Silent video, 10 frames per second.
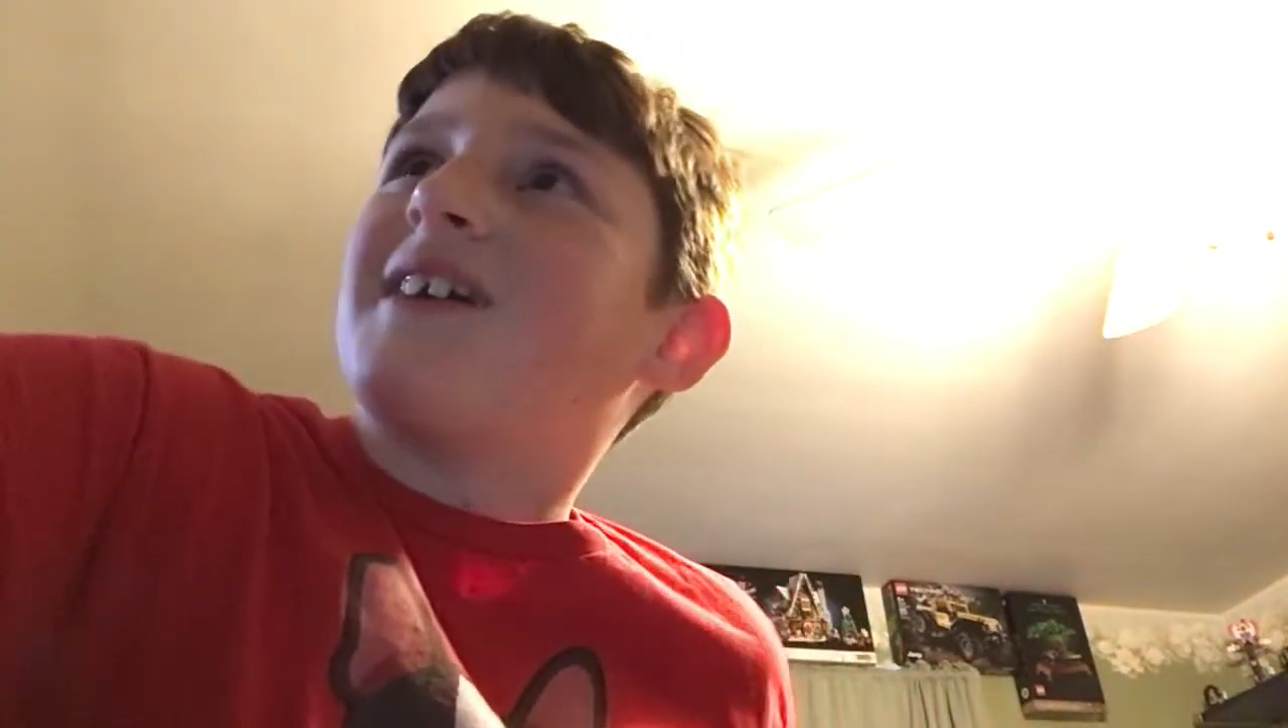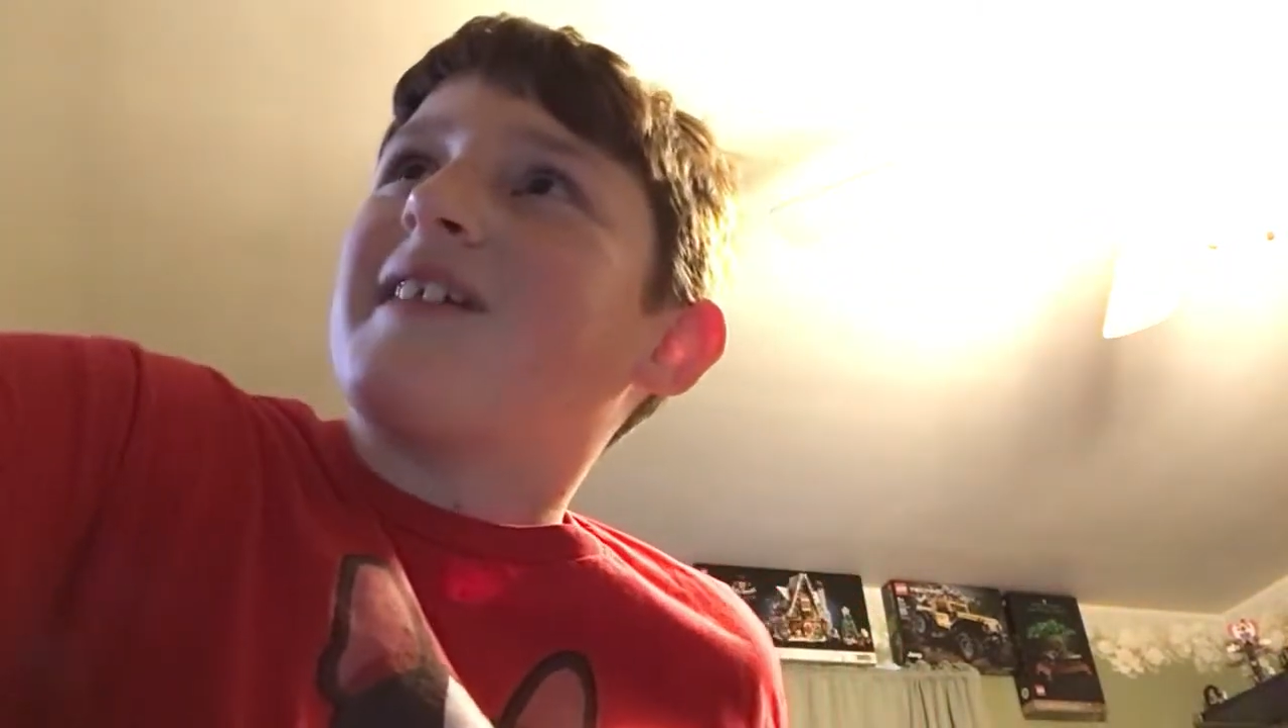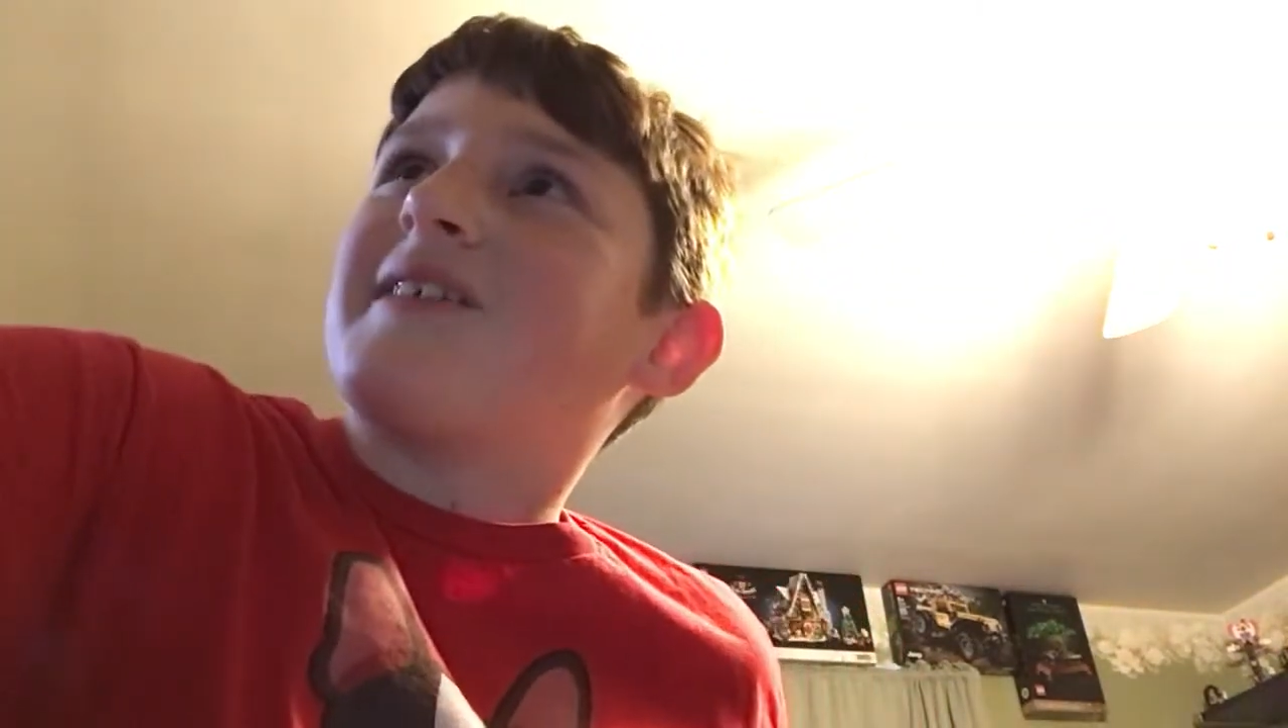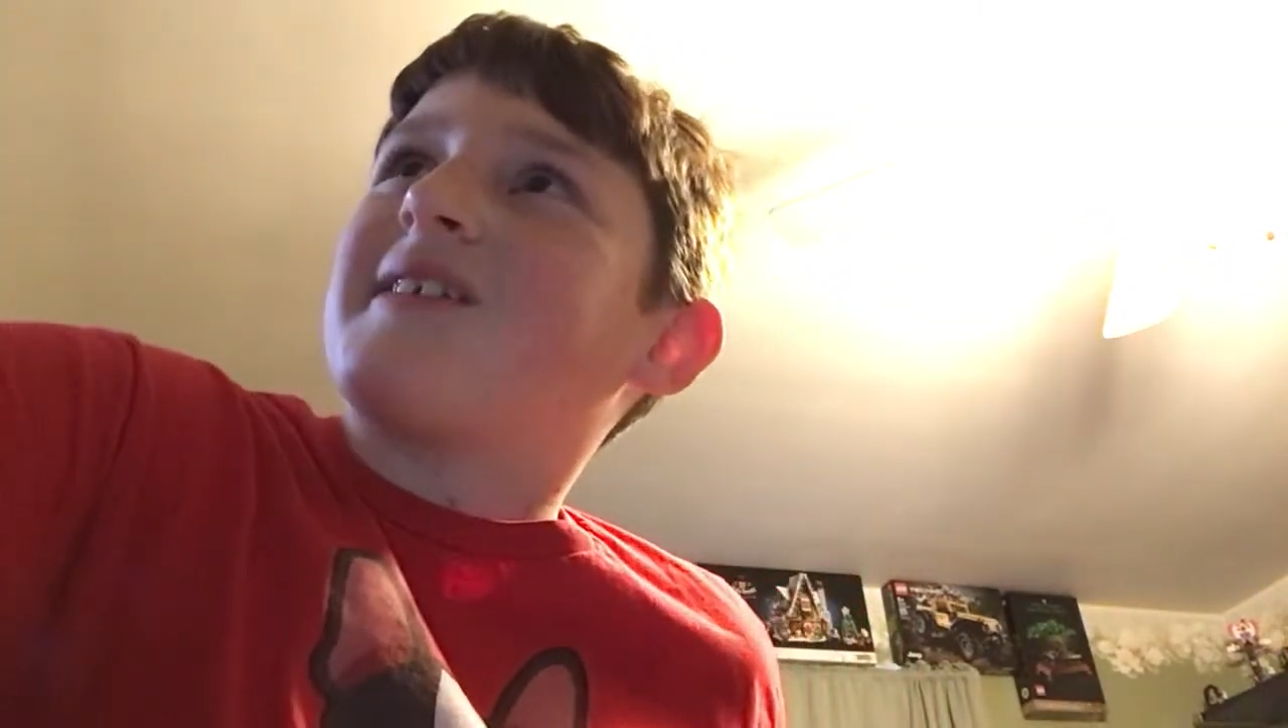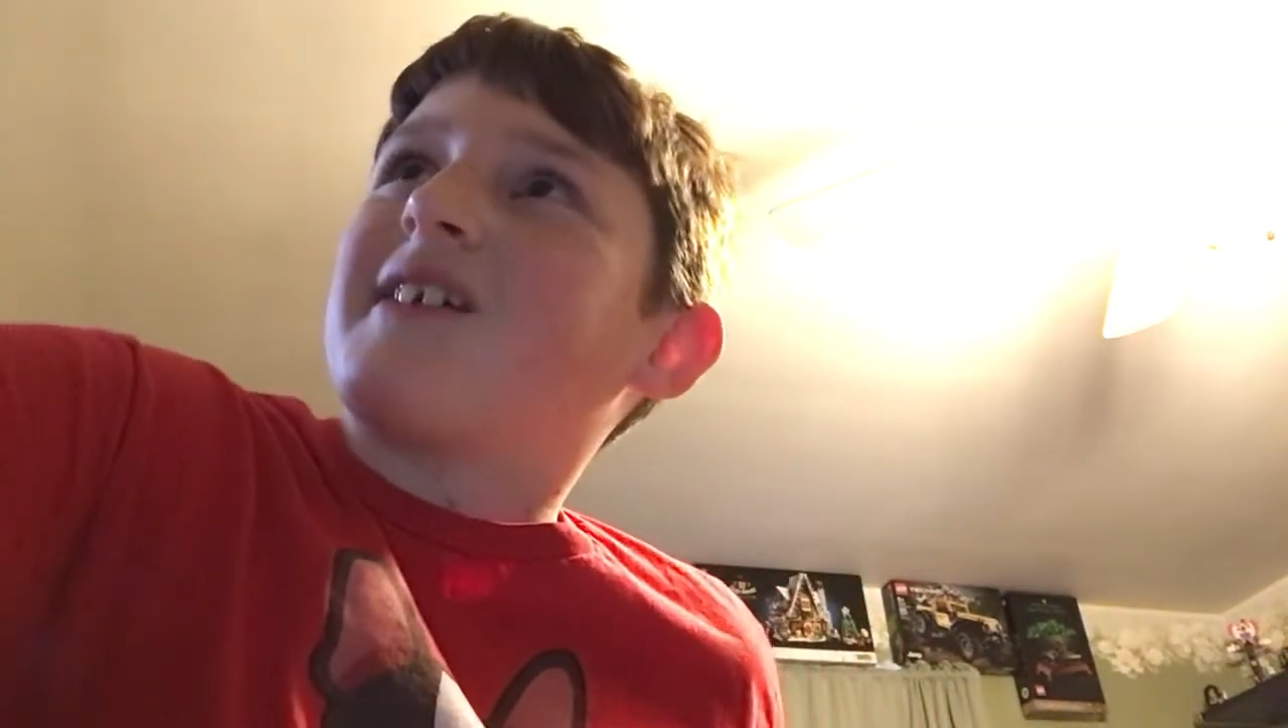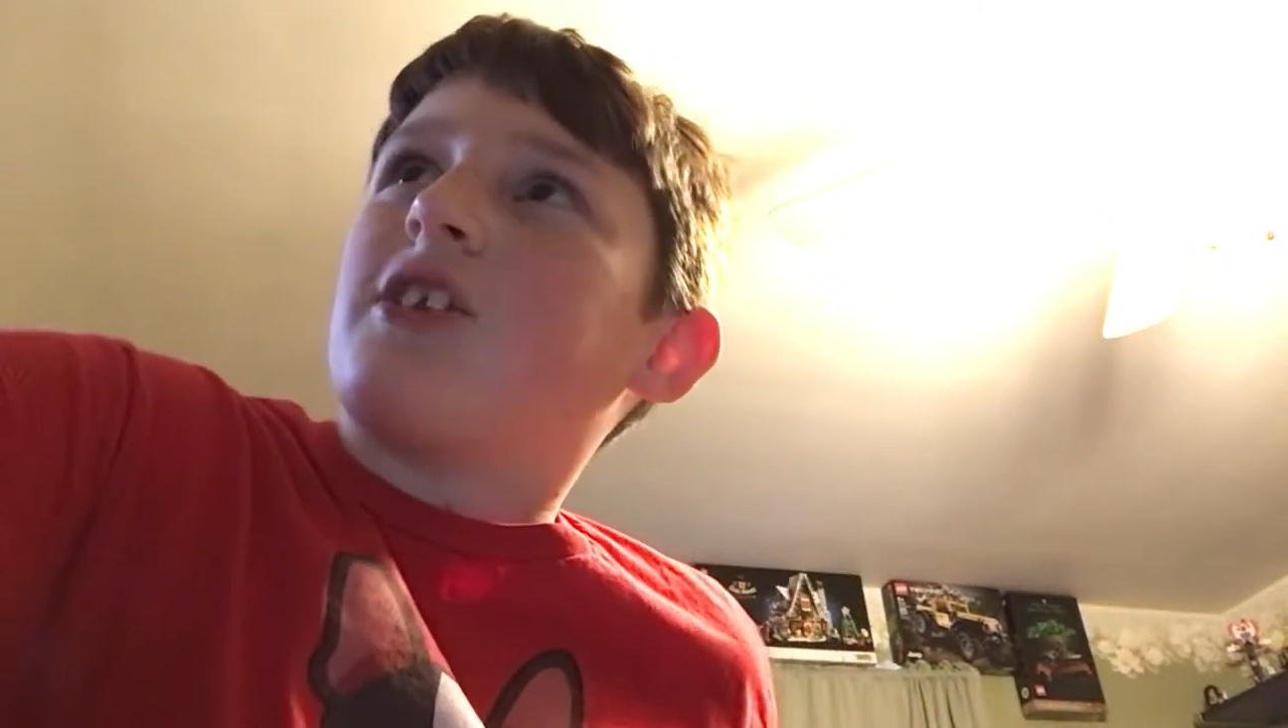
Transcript: That's like